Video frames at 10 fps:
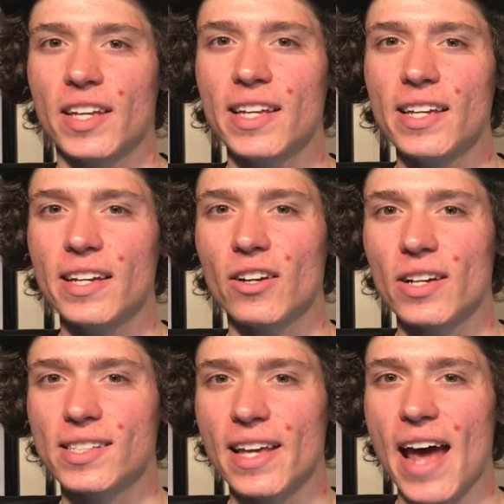The key here
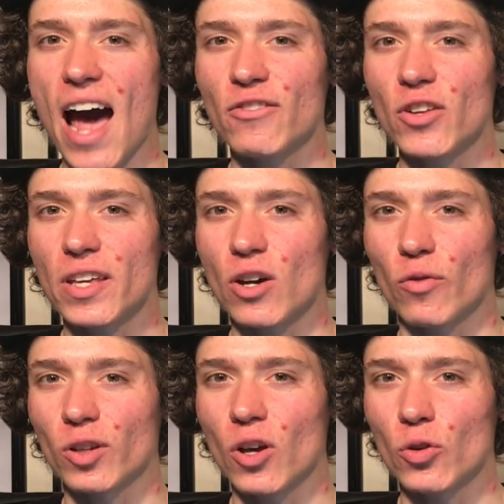is that after the
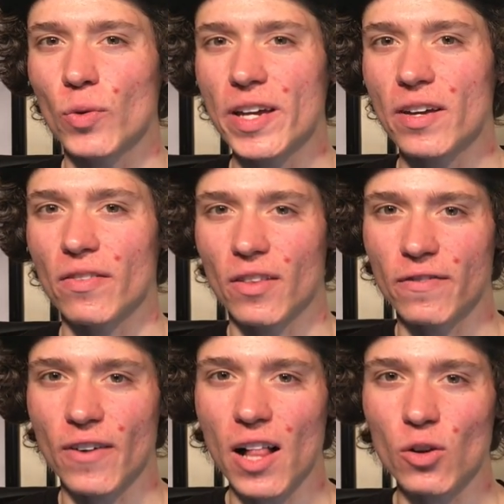overload week, the
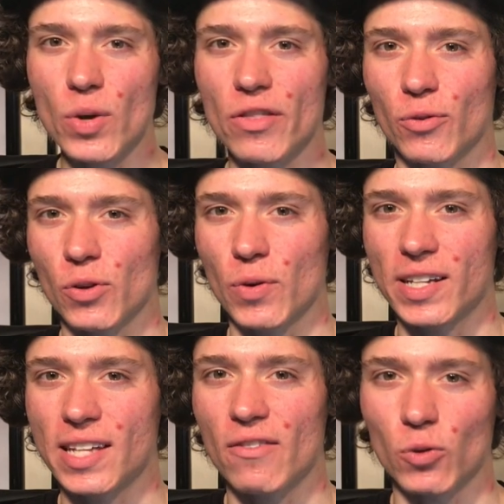following 3
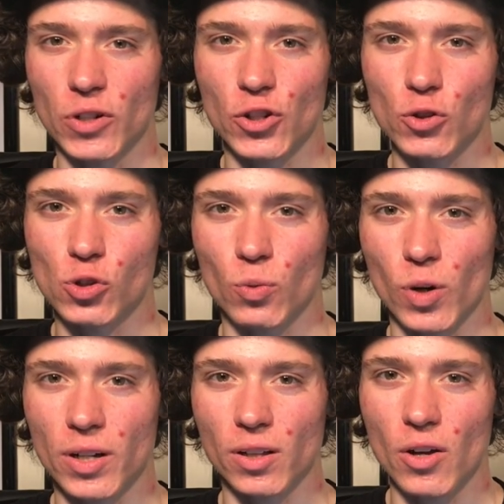weeks have a reduced
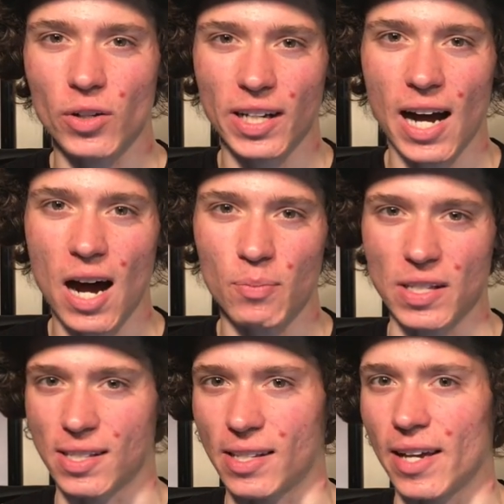workload to
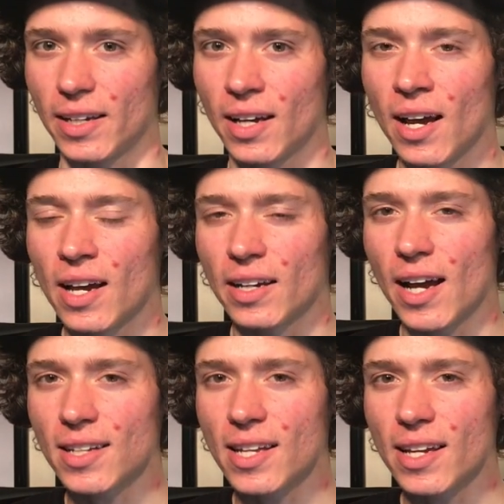compensate.
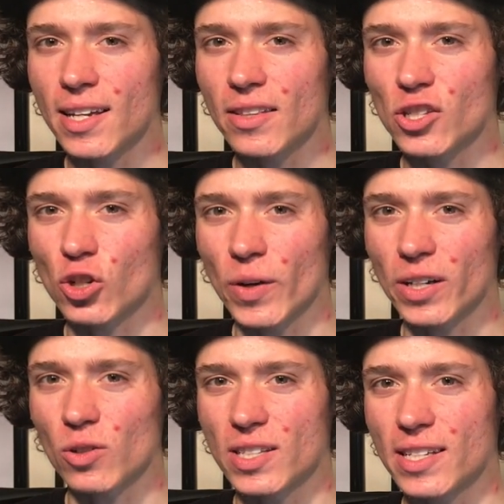Not taking this
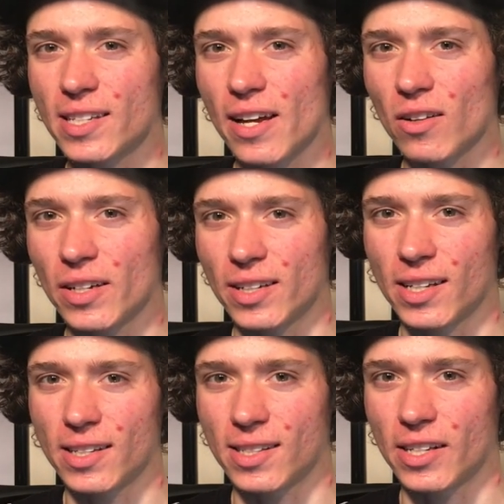critical detail into
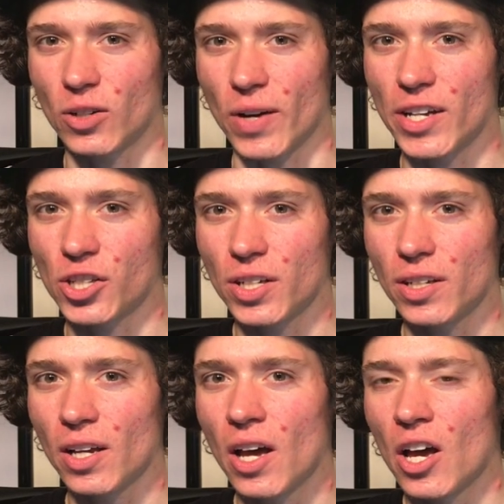
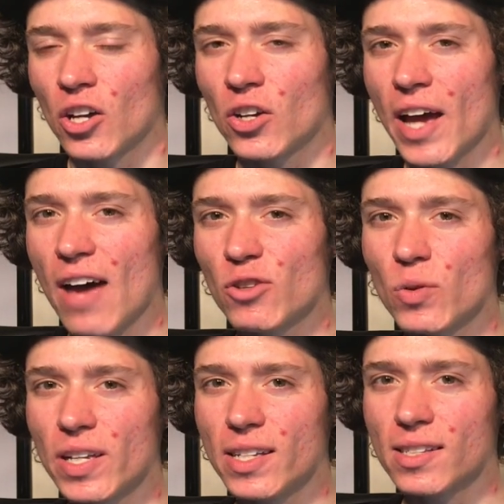consideration could have
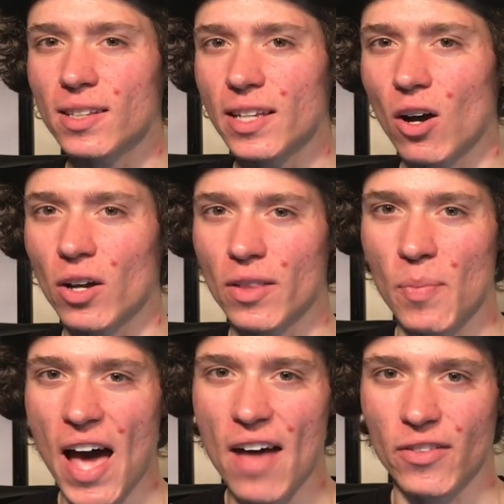you easily on the
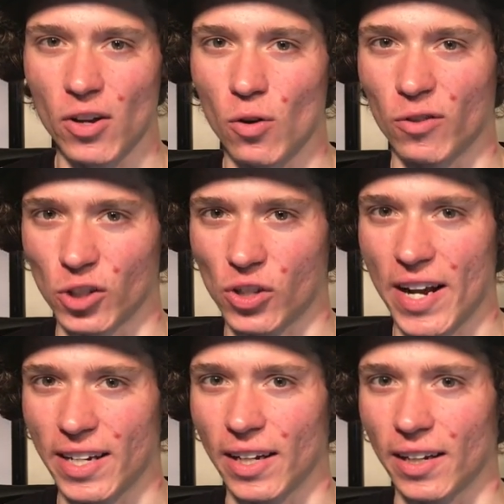path to
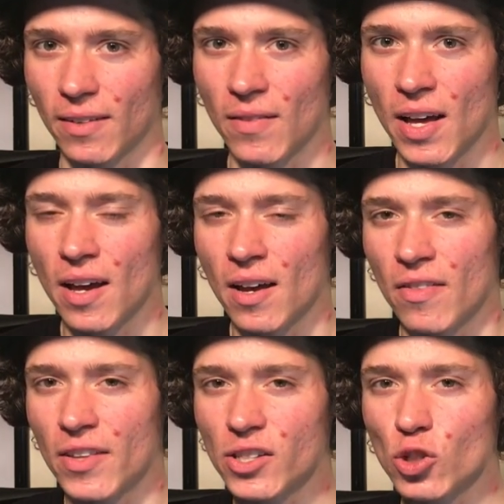overtraining.
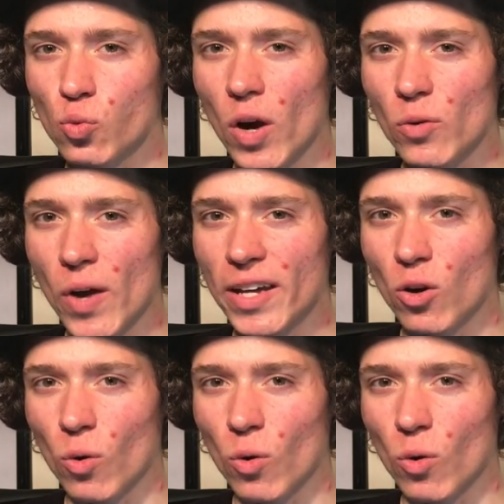This is one way to